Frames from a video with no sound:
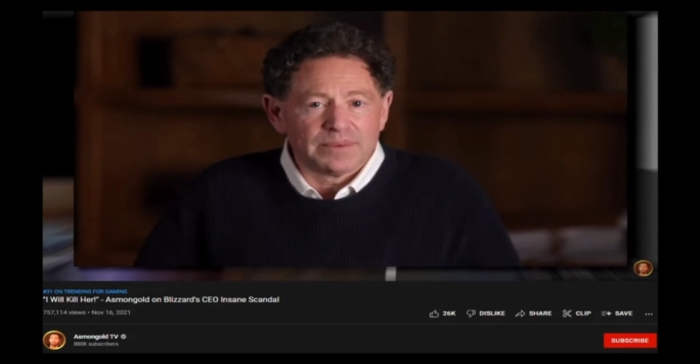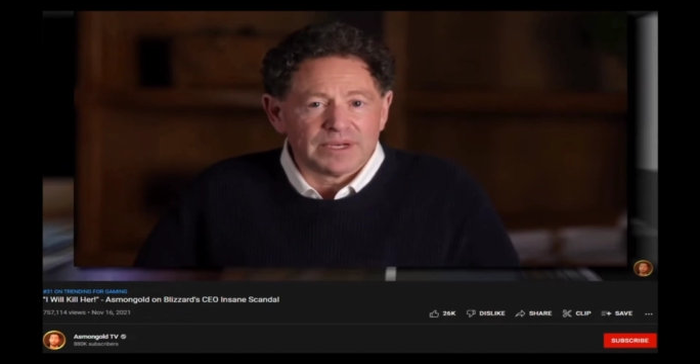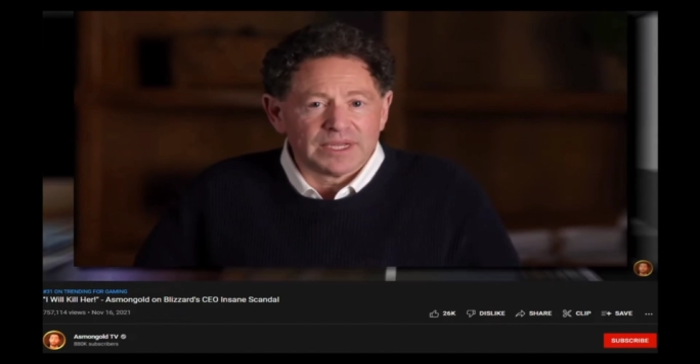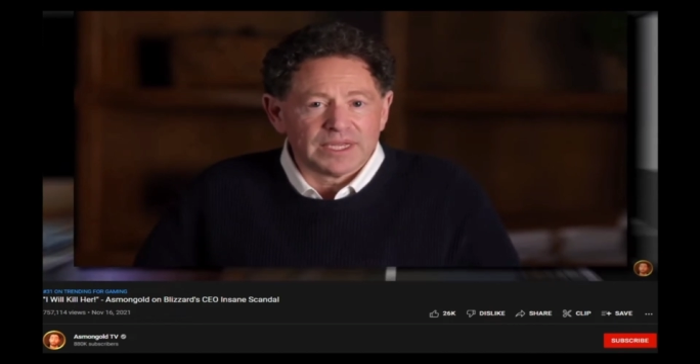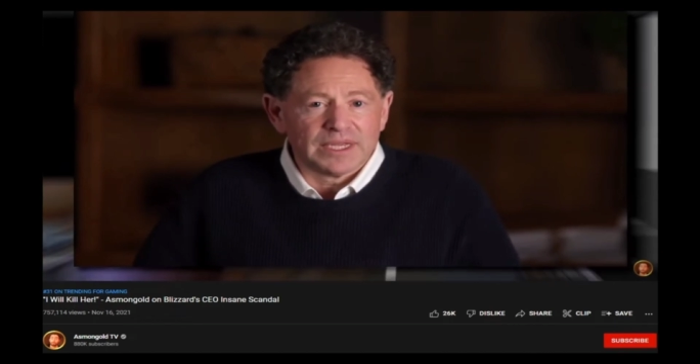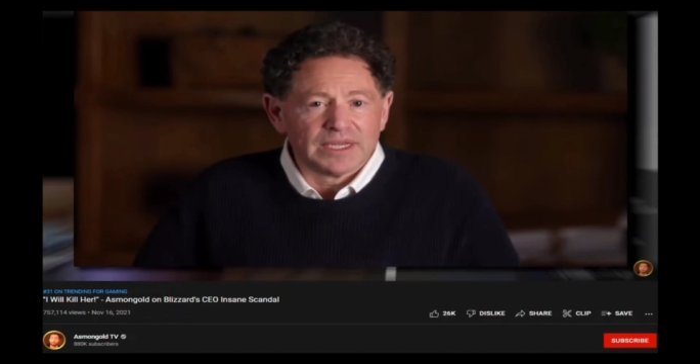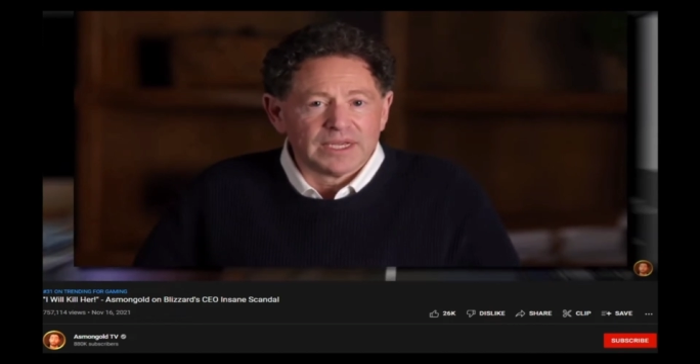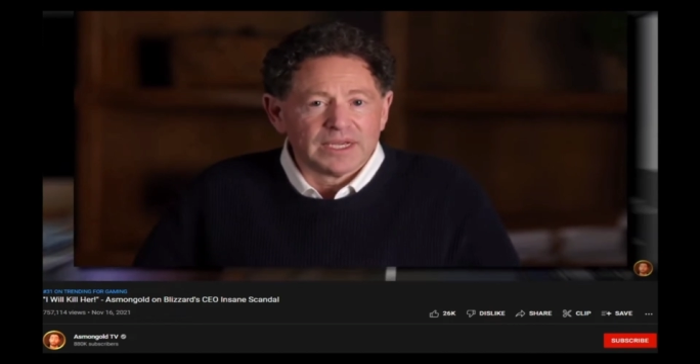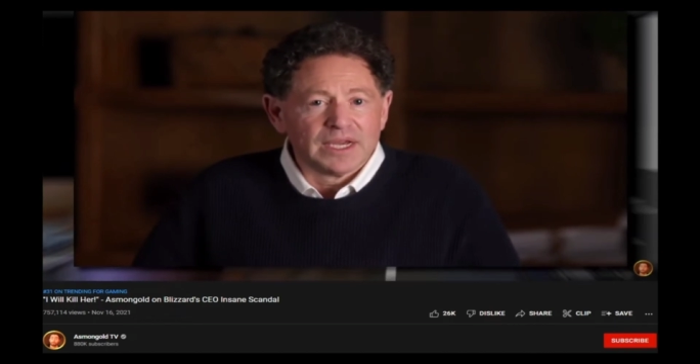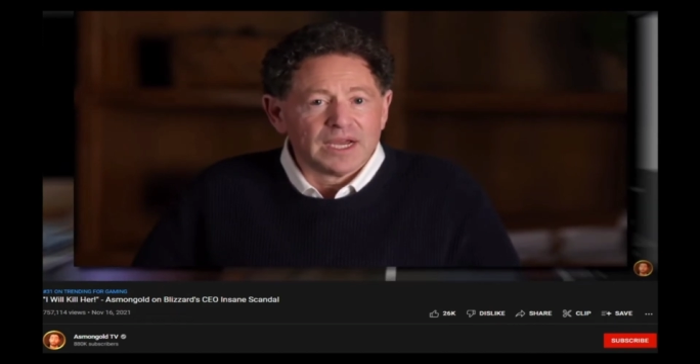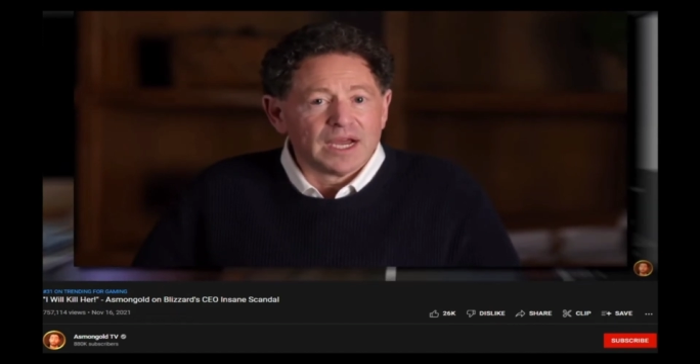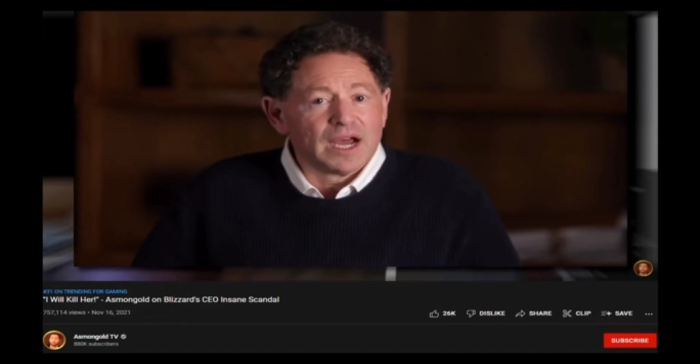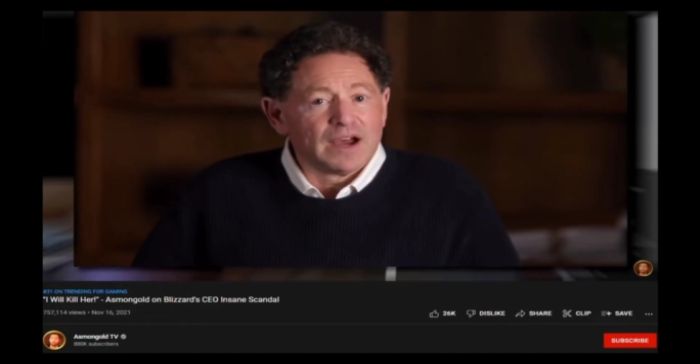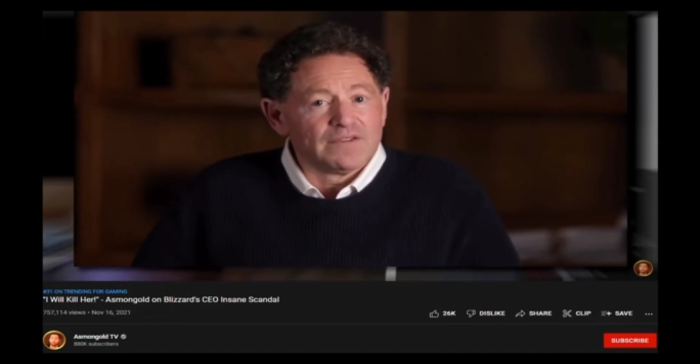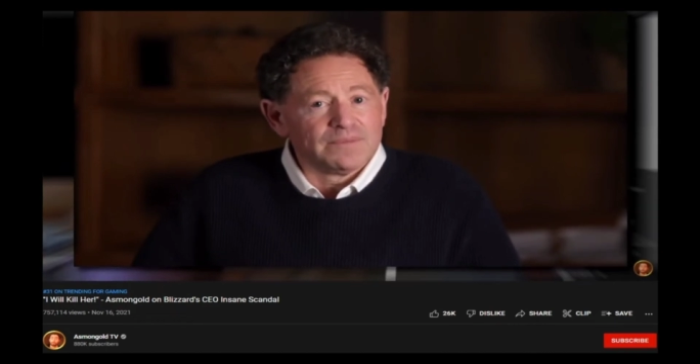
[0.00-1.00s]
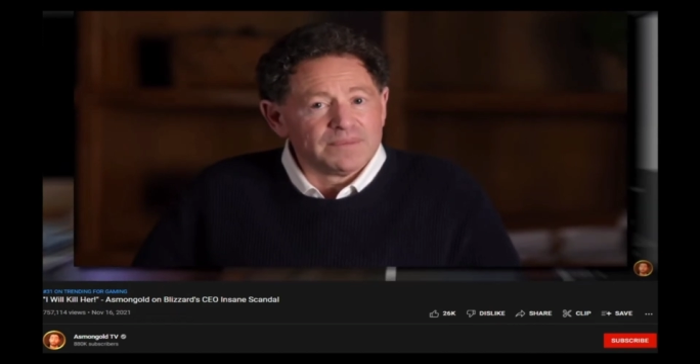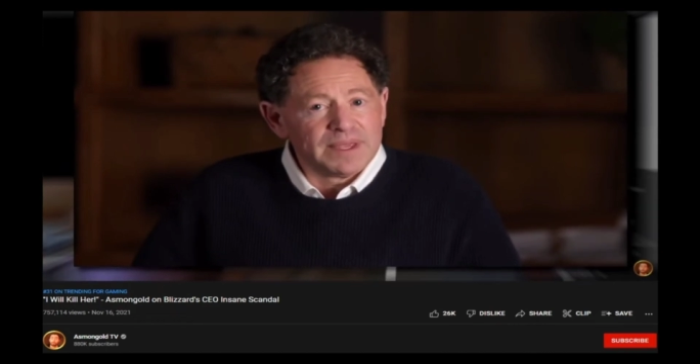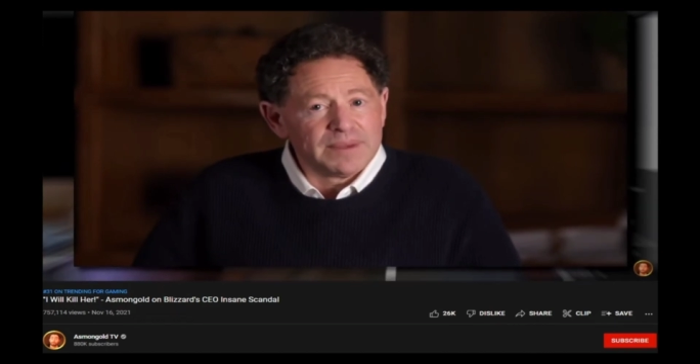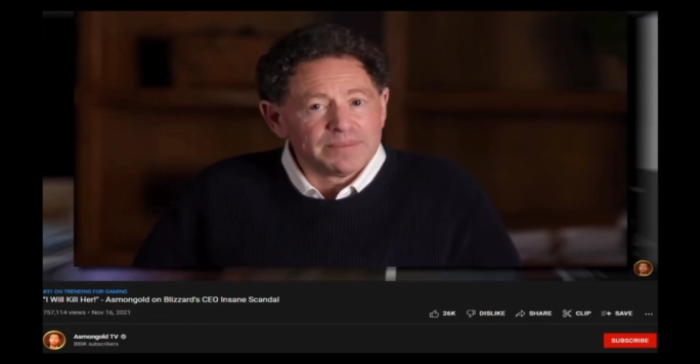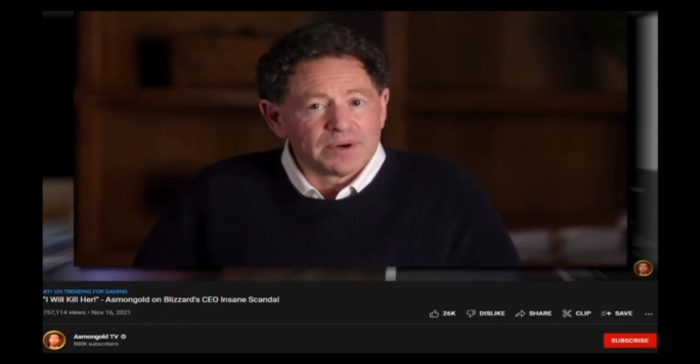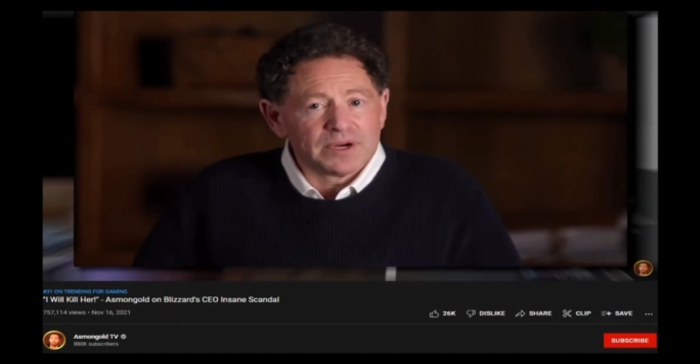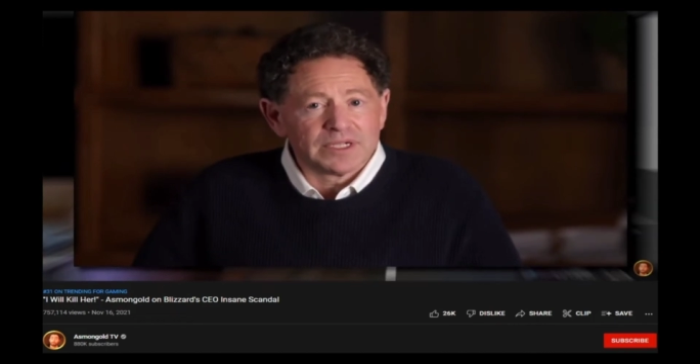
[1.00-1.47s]
without my
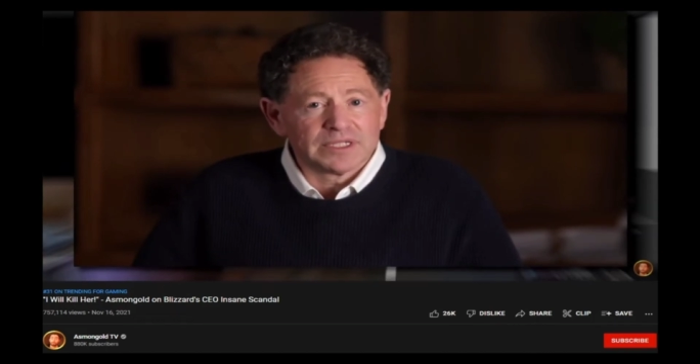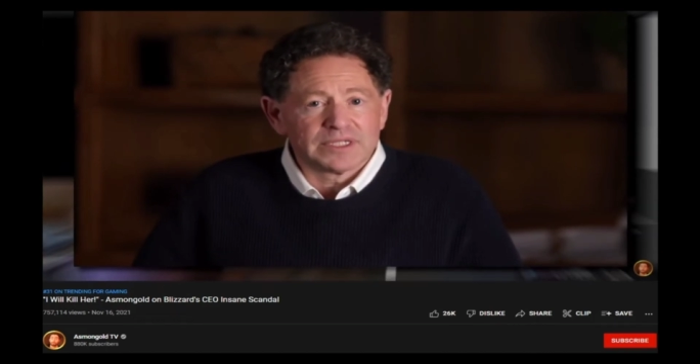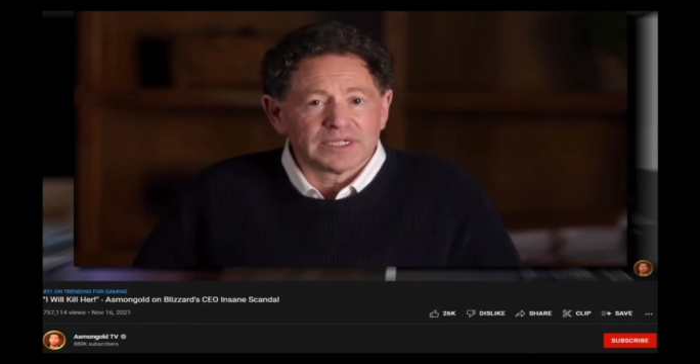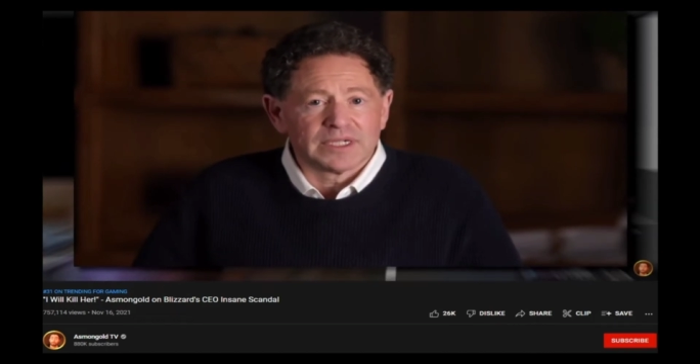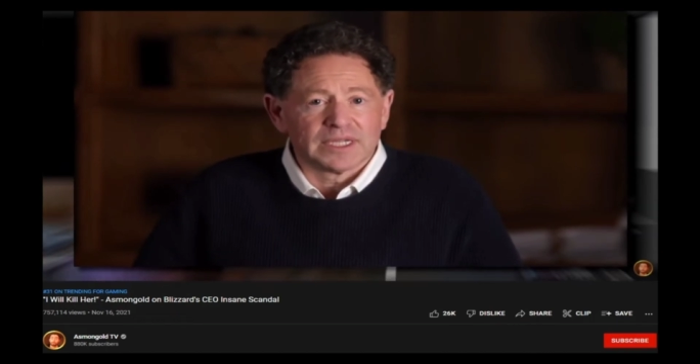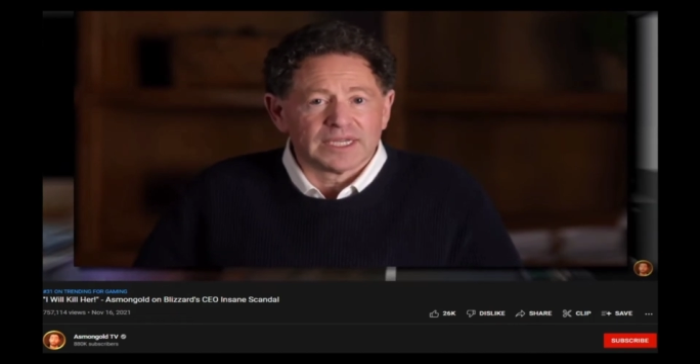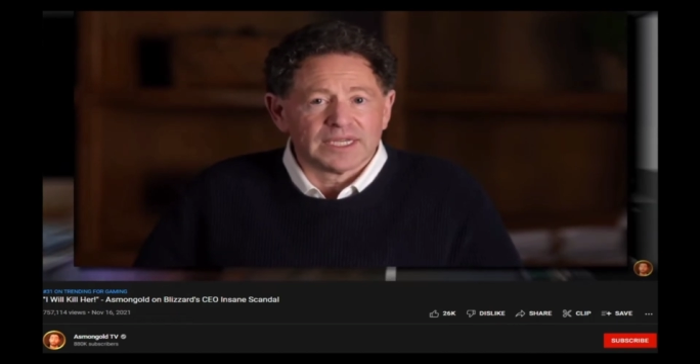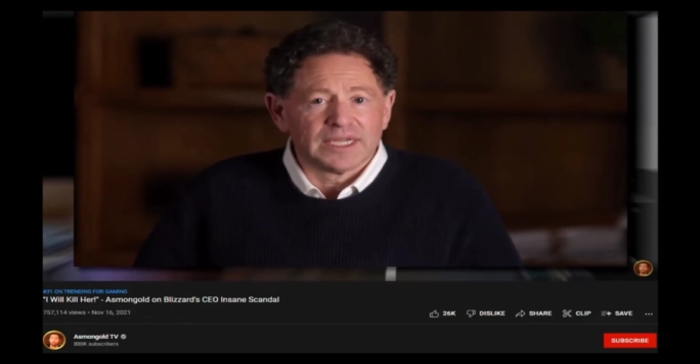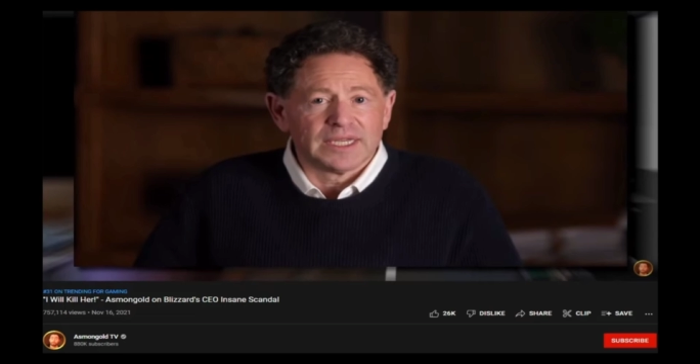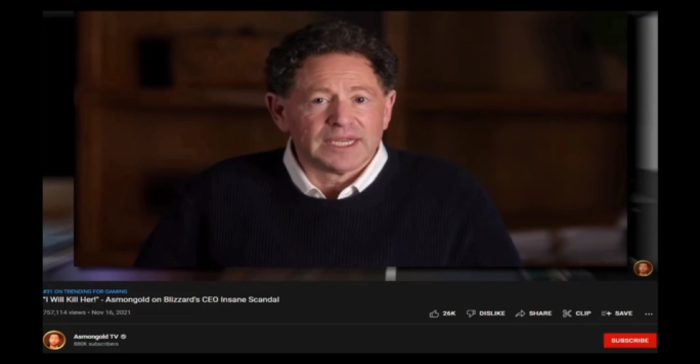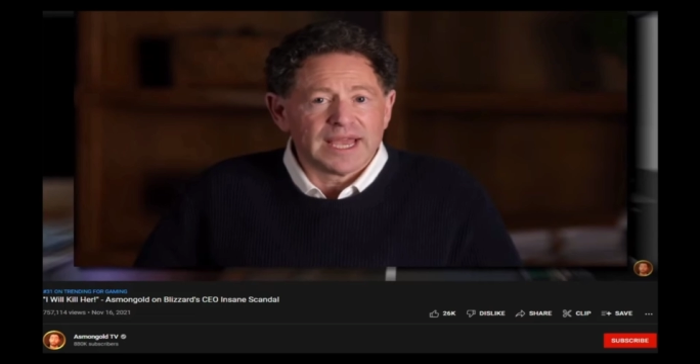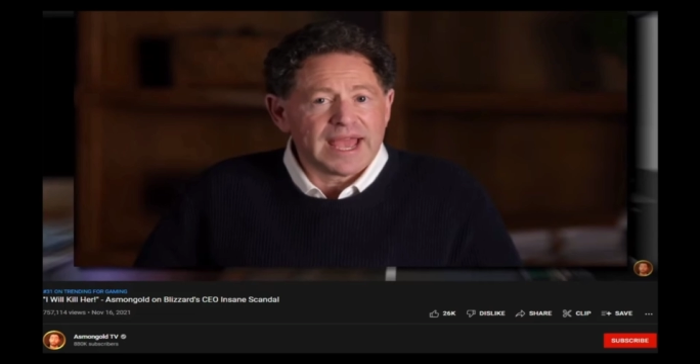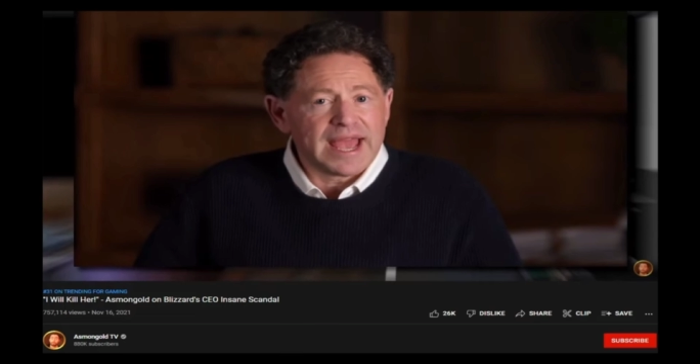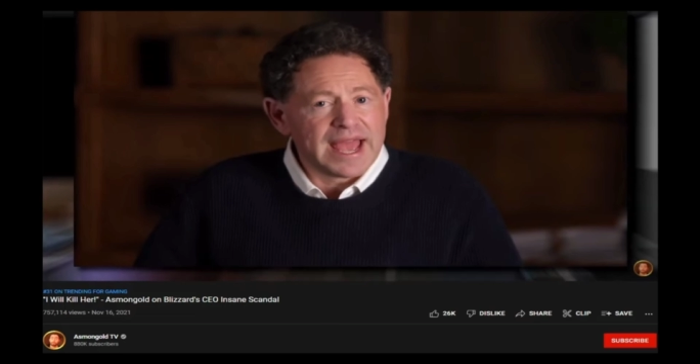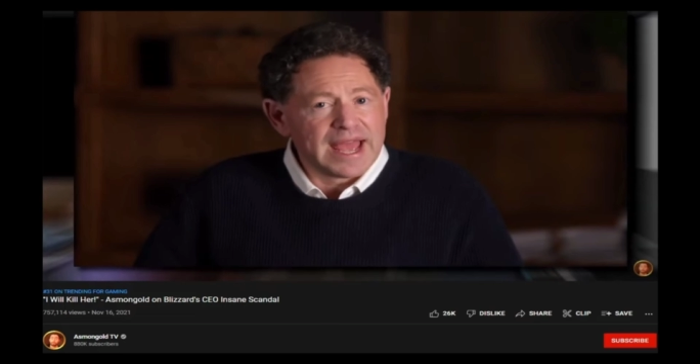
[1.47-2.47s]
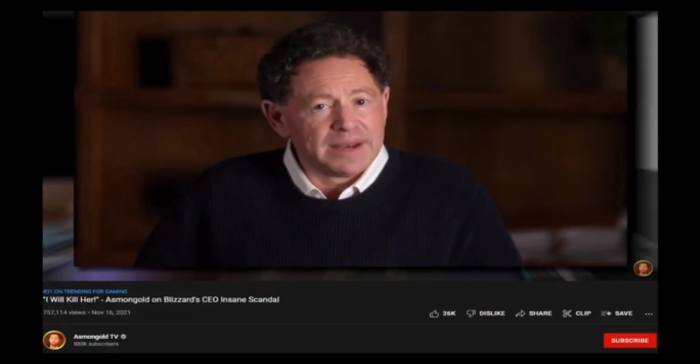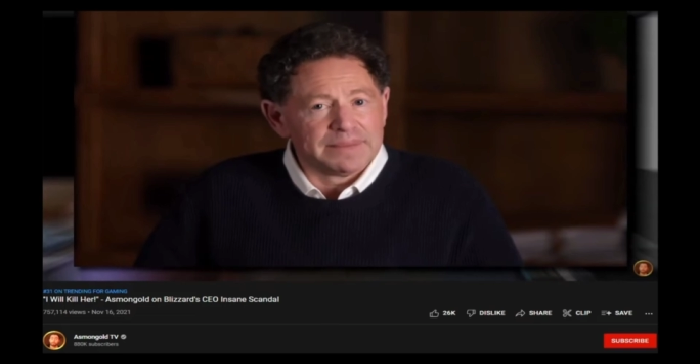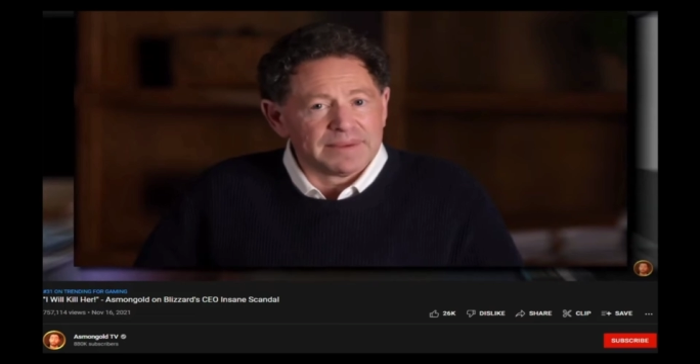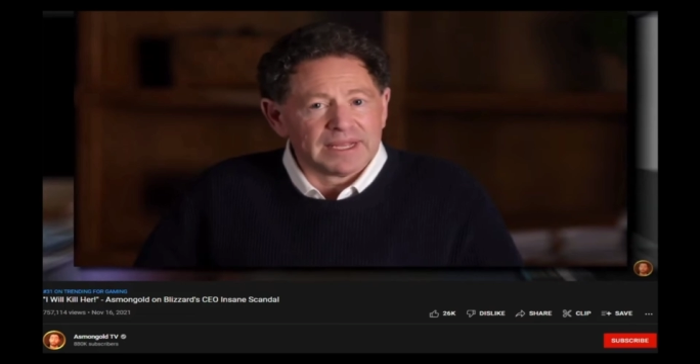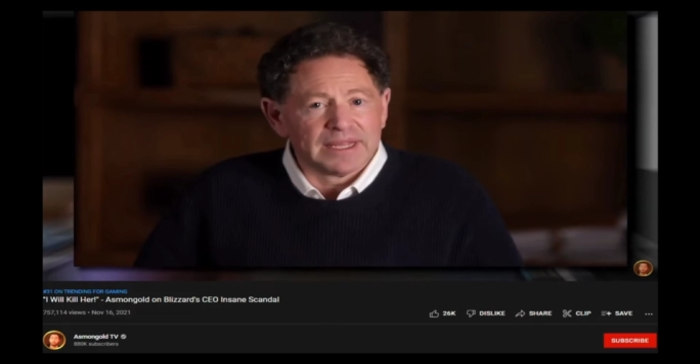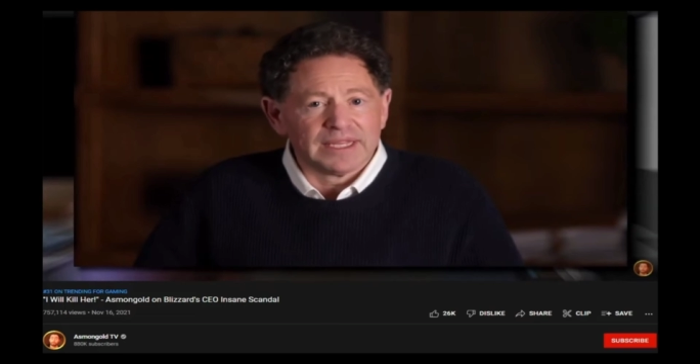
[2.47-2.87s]
notice directly.